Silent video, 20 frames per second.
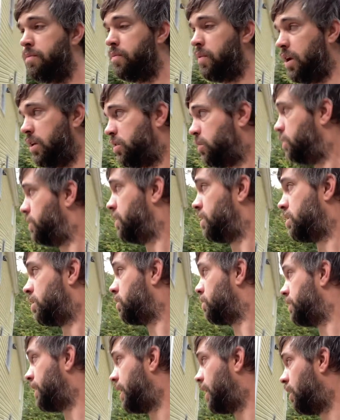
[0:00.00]
And so this is
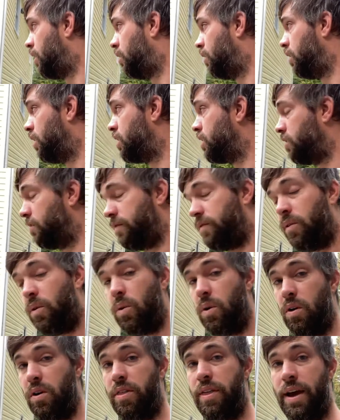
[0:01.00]
now the
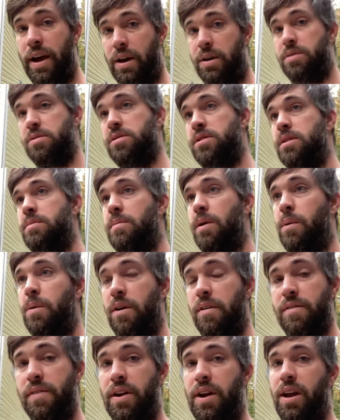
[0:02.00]
fourth house that my
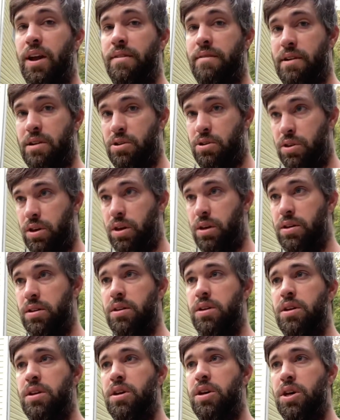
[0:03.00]
wife and I have actually,
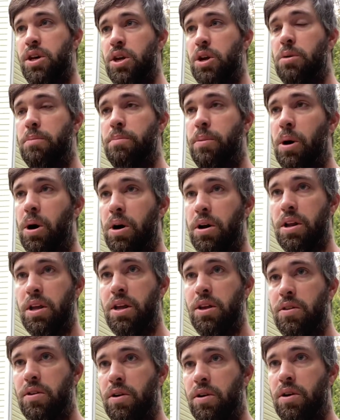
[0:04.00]
you know, bought
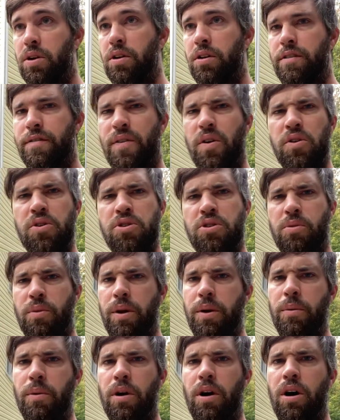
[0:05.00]
either. The first three
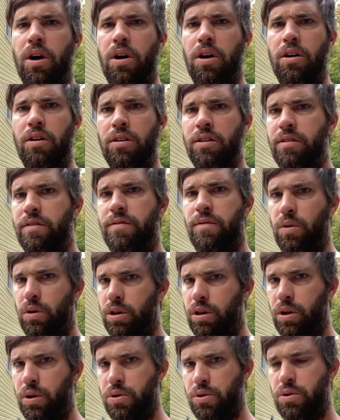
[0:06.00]
were all
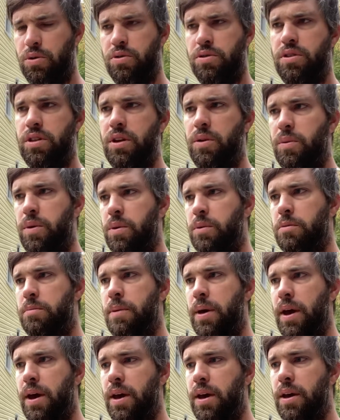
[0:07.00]
foreclosures that we would
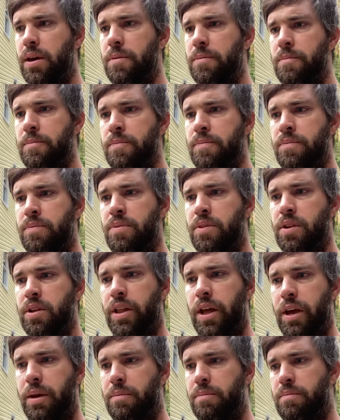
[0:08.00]
pay,
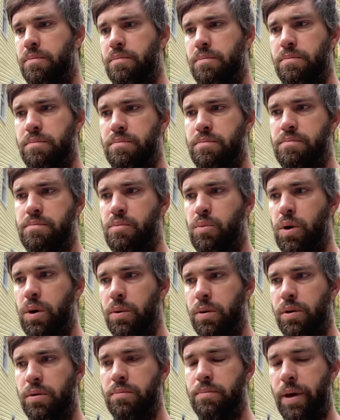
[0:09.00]
like we
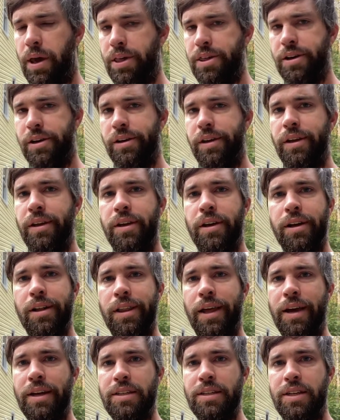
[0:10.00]
would basically
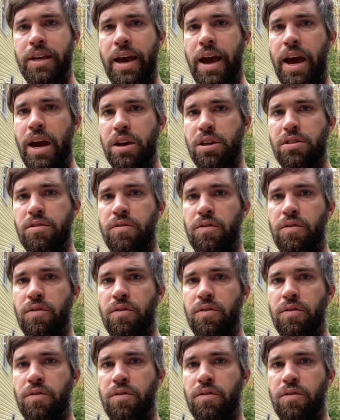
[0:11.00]
collect cash